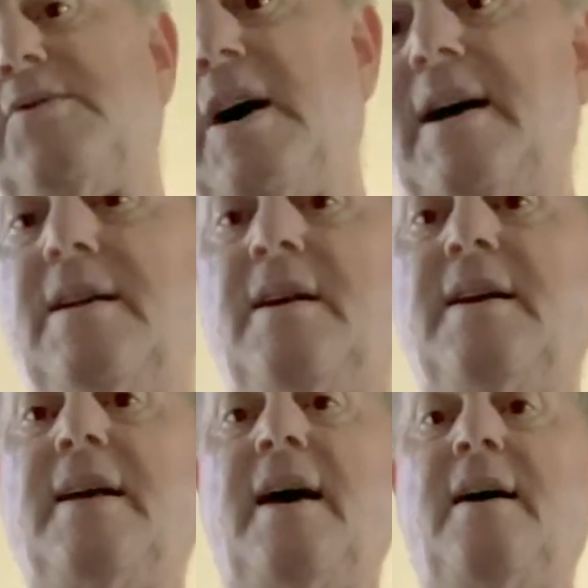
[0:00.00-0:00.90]
tighten it
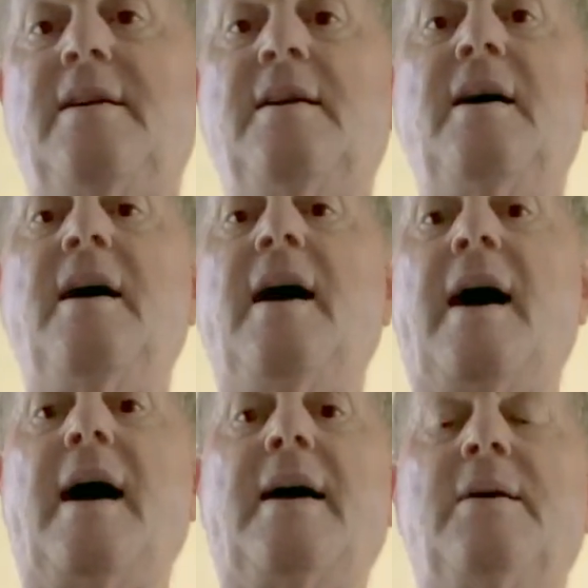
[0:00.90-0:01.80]
again.
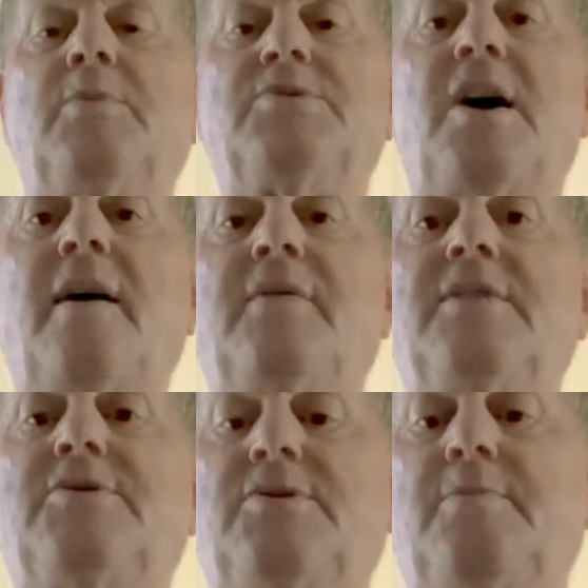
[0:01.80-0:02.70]
And it was obvious,